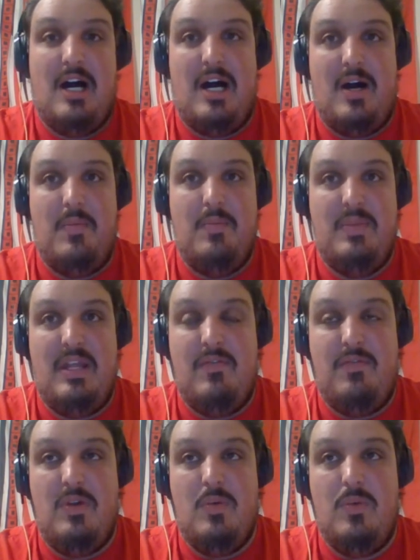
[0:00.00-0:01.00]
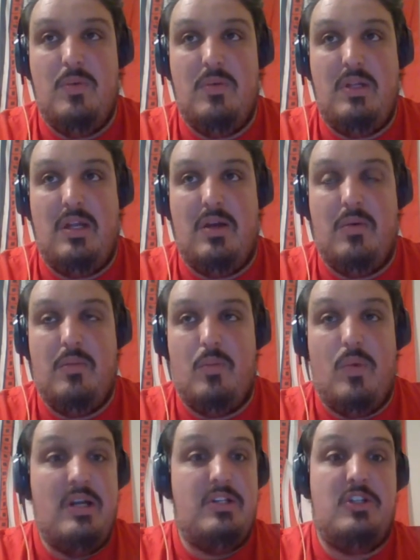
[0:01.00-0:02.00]
Um, if you, you know,
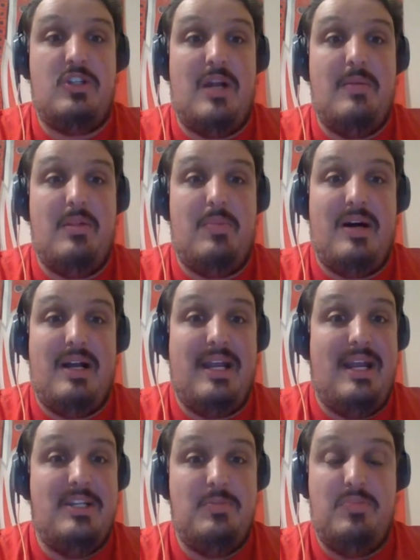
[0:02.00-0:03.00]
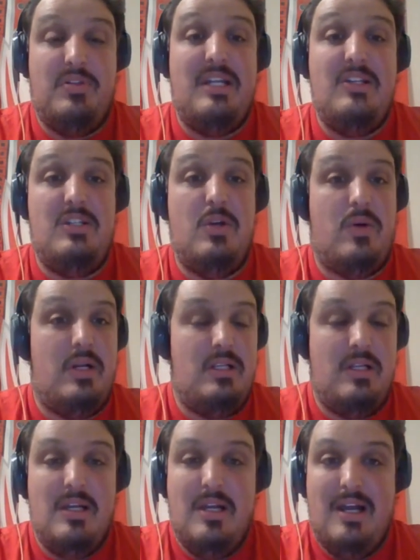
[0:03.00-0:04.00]
want to subscribe to the podcast, please do
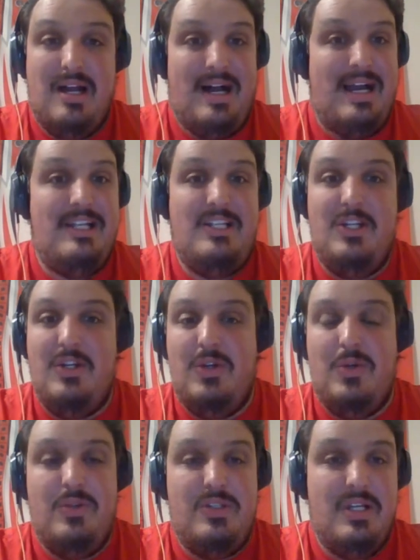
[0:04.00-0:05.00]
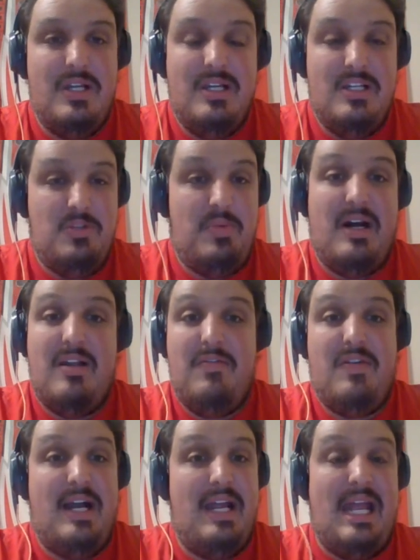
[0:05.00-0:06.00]
on iTunes,
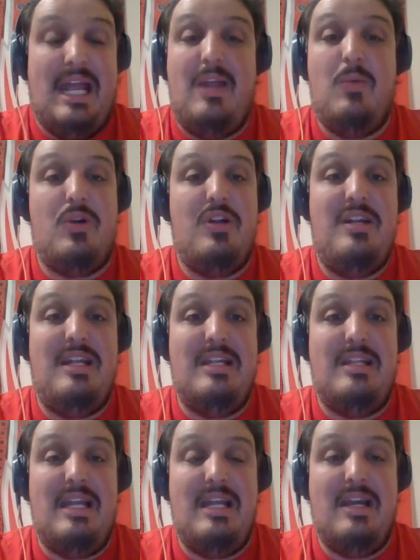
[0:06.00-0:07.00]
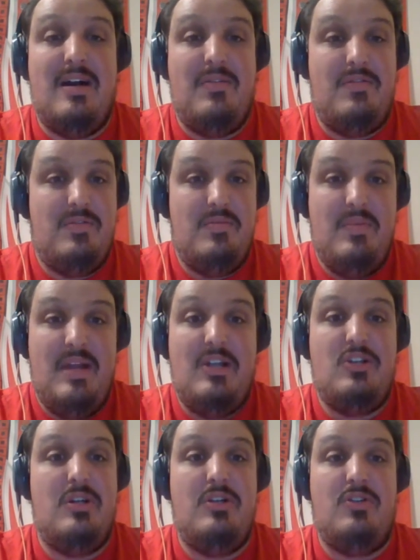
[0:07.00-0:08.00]
Spotify, anywhere you can think of. Make
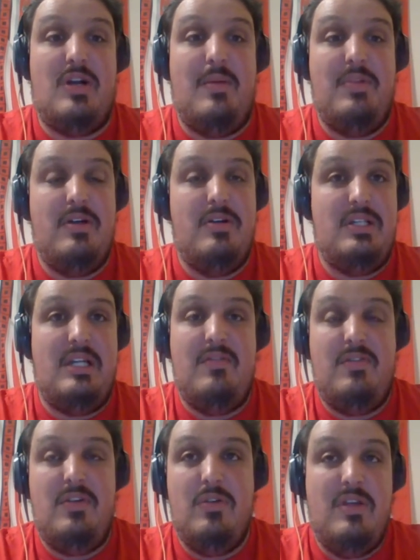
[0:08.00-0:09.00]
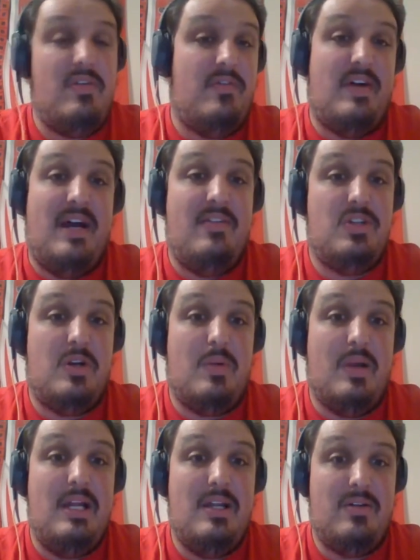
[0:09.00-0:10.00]
sure to drop those. And if you leave a five-star
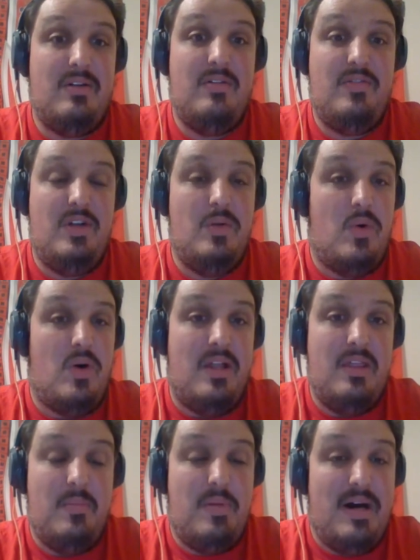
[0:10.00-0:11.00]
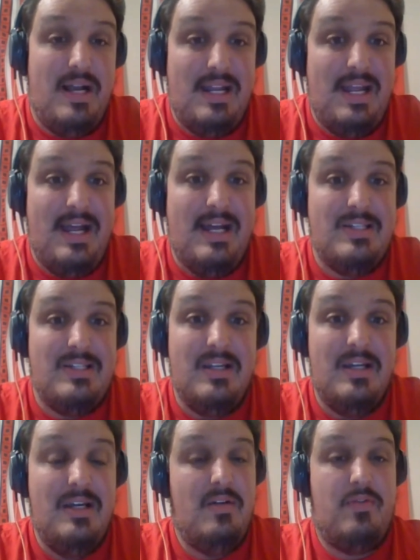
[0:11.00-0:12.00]
rating and review on the podcast
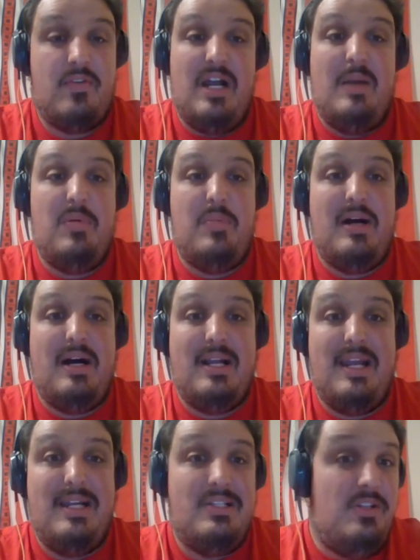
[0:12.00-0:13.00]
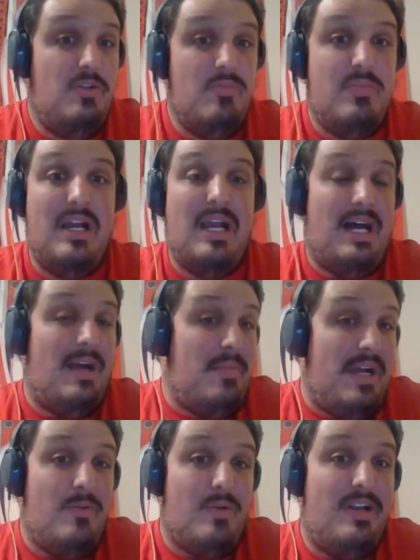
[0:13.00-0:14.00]
for Apple Podcasts, you might, I
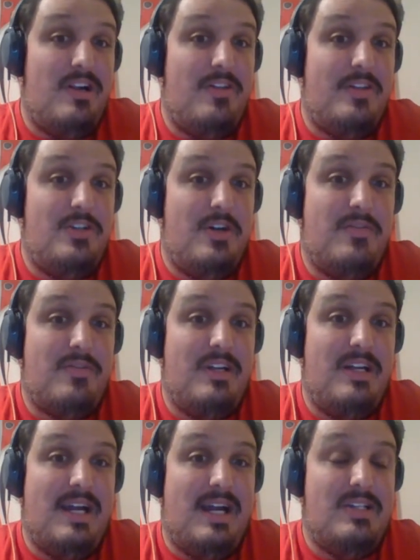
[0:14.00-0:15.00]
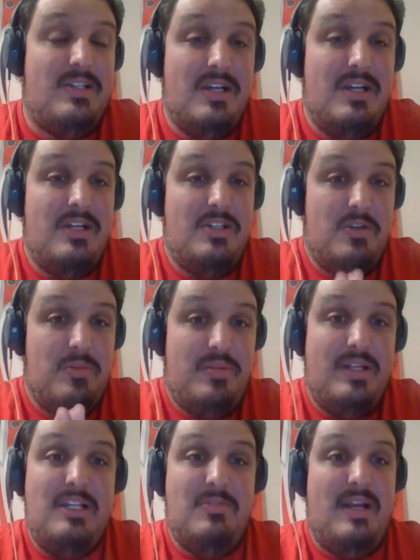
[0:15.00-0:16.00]
might read it on the show for you guys. So
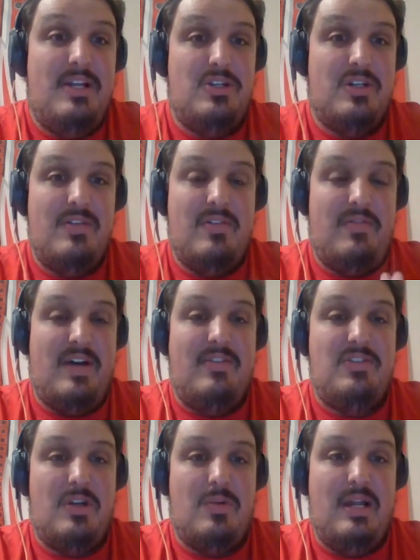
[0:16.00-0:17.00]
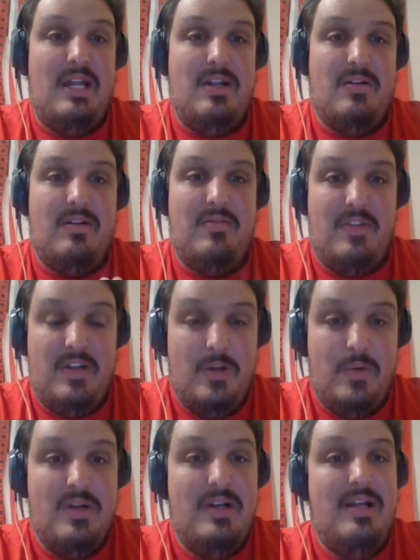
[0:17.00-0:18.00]
please make sure to leave a five-star rating and
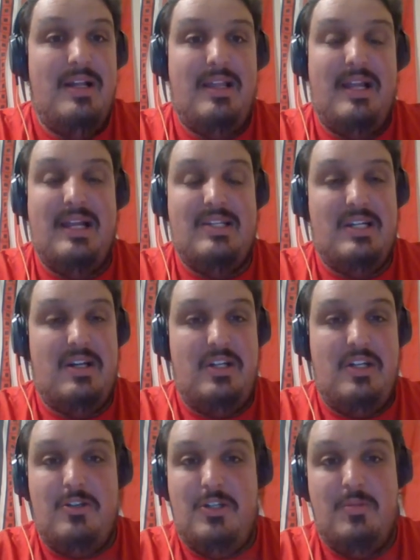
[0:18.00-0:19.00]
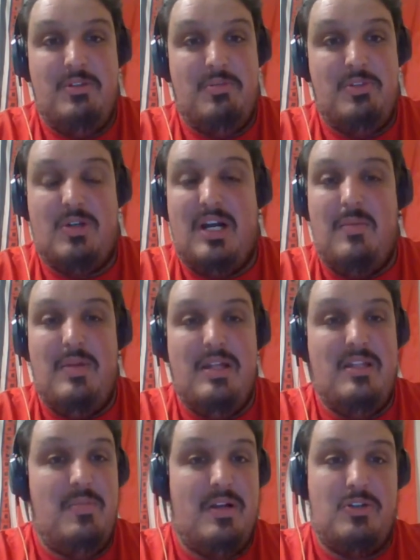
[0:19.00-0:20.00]
review. Like I said, on YouTube, subscribe, hit
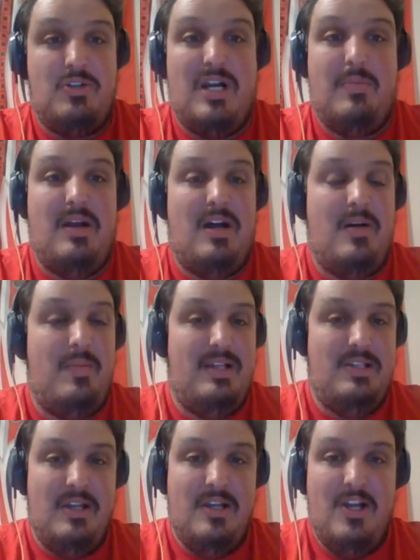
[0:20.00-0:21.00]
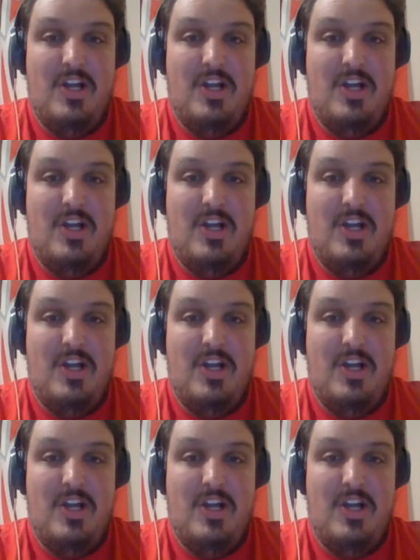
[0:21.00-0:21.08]
the bell, drop comments,